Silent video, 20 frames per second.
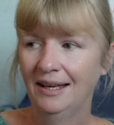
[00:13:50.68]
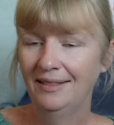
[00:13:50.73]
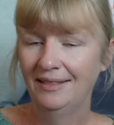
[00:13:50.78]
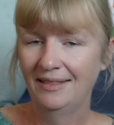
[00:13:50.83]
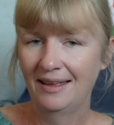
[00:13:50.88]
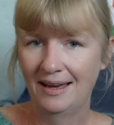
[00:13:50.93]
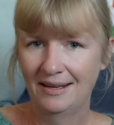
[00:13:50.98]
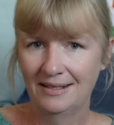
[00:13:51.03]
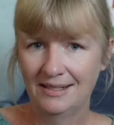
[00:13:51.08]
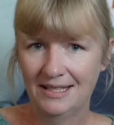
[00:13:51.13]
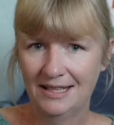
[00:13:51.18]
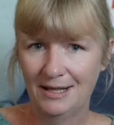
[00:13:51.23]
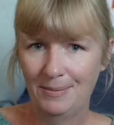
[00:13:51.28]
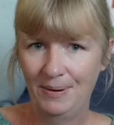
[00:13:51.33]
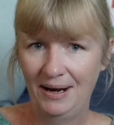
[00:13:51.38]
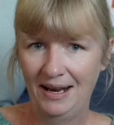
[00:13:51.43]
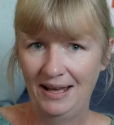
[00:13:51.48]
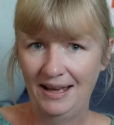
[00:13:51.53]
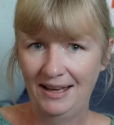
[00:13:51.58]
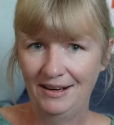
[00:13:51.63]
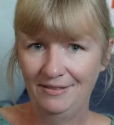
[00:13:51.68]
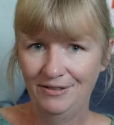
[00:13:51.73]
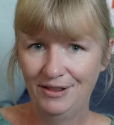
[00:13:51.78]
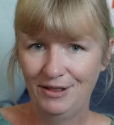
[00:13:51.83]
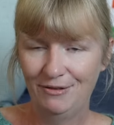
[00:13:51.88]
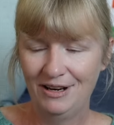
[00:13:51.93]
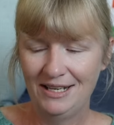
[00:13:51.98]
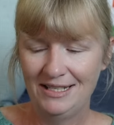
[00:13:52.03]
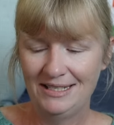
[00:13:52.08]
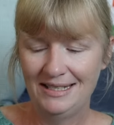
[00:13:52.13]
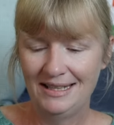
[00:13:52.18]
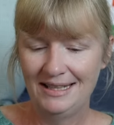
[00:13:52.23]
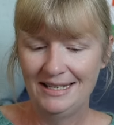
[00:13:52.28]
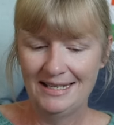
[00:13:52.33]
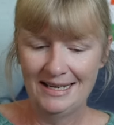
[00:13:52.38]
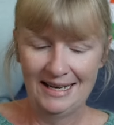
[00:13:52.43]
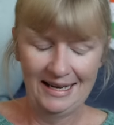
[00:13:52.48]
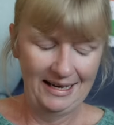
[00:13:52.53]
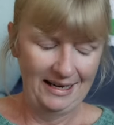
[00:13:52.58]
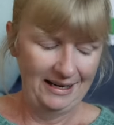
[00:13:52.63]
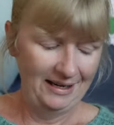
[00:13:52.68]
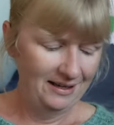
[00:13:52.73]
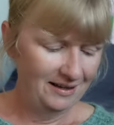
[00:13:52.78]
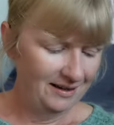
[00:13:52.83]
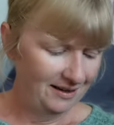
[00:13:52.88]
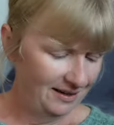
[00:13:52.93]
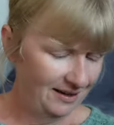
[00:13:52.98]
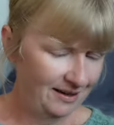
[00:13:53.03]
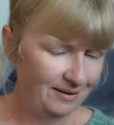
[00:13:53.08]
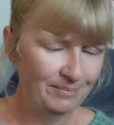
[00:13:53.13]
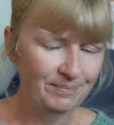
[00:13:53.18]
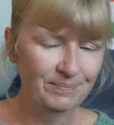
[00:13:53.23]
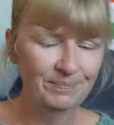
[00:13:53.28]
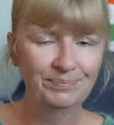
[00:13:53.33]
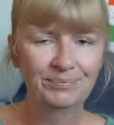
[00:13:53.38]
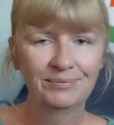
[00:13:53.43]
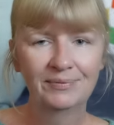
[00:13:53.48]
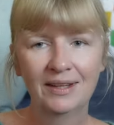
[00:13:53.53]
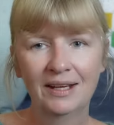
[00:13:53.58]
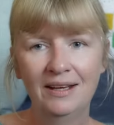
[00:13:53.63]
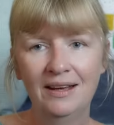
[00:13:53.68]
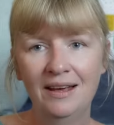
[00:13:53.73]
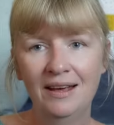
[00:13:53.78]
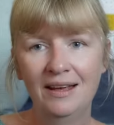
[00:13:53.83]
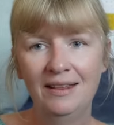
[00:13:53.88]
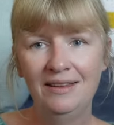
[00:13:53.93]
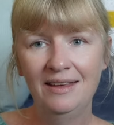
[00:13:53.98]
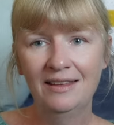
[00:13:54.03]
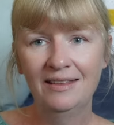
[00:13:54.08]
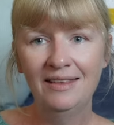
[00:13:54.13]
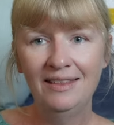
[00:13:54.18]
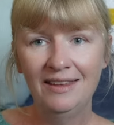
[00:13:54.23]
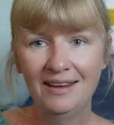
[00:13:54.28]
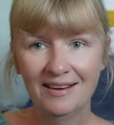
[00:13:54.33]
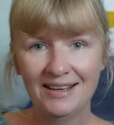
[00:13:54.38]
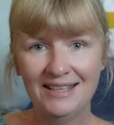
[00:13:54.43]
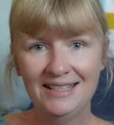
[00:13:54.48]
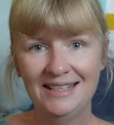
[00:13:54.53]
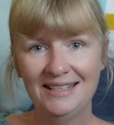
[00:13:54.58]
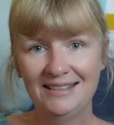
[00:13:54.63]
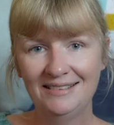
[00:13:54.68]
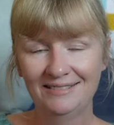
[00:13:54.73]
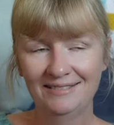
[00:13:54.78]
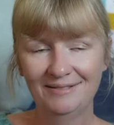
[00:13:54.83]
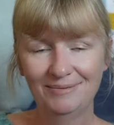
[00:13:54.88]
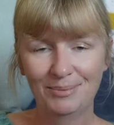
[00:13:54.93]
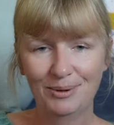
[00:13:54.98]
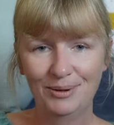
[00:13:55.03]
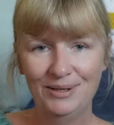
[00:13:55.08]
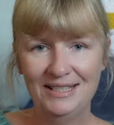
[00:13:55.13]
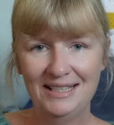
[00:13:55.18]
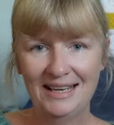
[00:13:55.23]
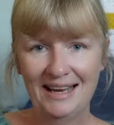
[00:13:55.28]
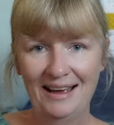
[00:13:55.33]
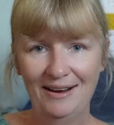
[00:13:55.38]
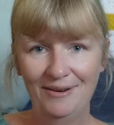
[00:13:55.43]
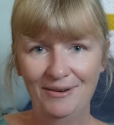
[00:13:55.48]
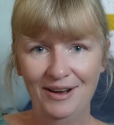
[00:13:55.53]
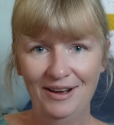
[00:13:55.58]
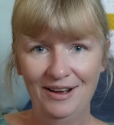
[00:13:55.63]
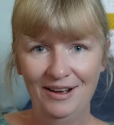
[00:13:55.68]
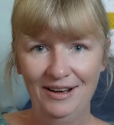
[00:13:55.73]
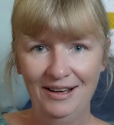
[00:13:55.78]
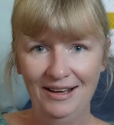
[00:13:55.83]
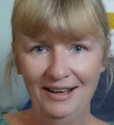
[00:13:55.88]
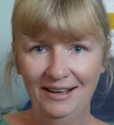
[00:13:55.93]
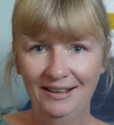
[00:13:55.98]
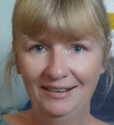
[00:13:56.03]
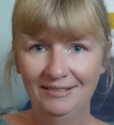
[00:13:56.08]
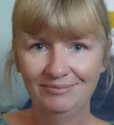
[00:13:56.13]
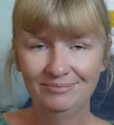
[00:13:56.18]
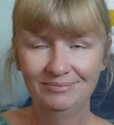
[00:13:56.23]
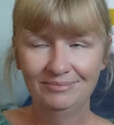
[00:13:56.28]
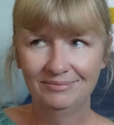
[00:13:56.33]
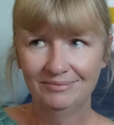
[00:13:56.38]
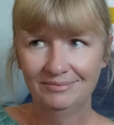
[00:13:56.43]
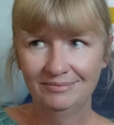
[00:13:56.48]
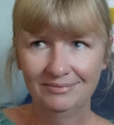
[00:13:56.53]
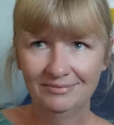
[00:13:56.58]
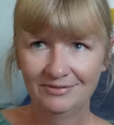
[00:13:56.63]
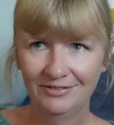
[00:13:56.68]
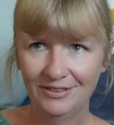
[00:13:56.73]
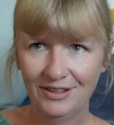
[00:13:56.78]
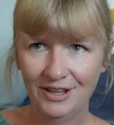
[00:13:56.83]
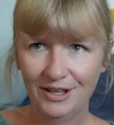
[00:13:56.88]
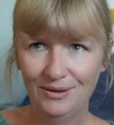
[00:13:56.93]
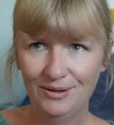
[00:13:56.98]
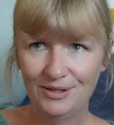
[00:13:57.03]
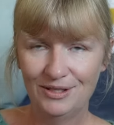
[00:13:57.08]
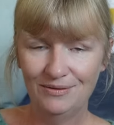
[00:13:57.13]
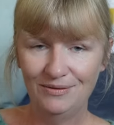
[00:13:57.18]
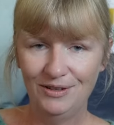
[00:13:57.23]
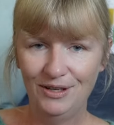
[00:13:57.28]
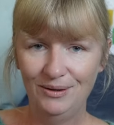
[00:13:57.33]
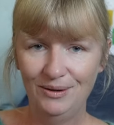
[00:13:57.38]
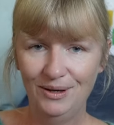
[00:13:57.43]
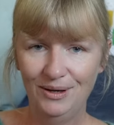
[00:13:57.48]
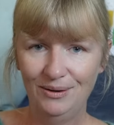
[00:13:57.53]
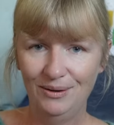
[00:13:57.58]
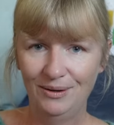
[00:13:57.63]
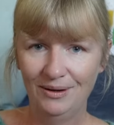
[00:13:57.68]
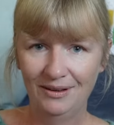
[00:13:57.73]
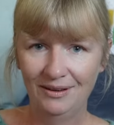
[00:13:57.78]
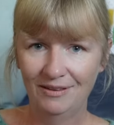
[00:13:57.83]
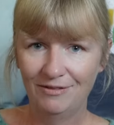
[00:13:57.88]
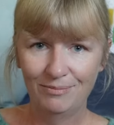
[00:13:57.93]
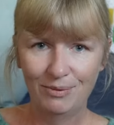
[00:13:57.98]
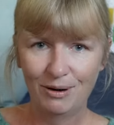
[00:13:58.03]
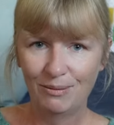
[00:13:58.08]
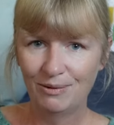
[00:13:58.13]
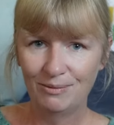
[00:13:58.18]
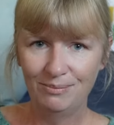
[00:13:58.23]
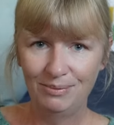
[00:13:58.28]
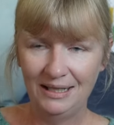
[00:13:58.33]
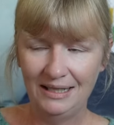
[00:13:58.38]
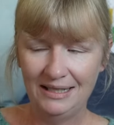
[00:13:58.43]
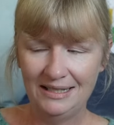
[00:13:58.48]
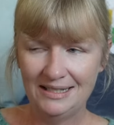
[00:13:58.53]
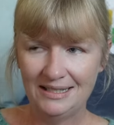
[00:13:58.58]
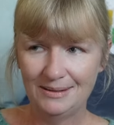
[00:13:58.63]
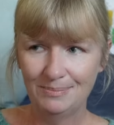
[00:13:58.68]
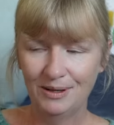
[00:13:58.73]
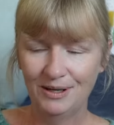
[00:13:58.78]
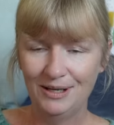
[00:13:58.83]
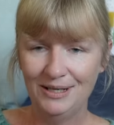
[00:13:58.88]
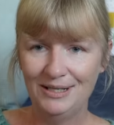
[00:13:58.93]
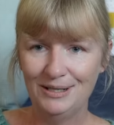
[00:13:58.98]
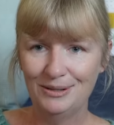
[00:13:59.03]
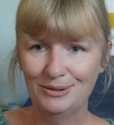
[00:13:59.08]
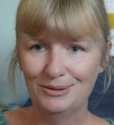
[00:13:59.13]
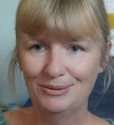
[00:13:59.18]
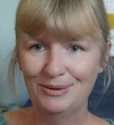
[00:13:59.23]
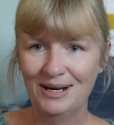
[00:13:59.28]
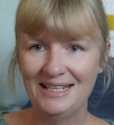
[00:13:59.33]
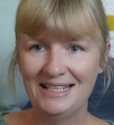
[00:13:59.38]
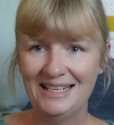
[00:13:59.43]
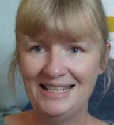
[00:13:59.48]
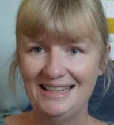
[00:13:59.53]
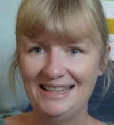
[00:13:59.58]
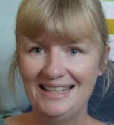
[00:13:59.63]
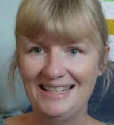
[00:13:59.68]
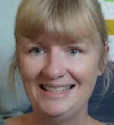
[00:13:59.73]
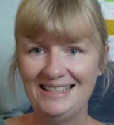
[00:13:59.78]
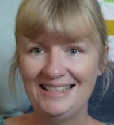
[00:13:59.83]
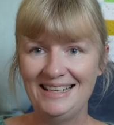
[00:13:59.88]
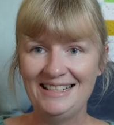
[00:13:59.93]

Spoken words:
That's the plan for the rest of the day. The other thing I didn't point out earlier, for those of you who have probably spied it already, this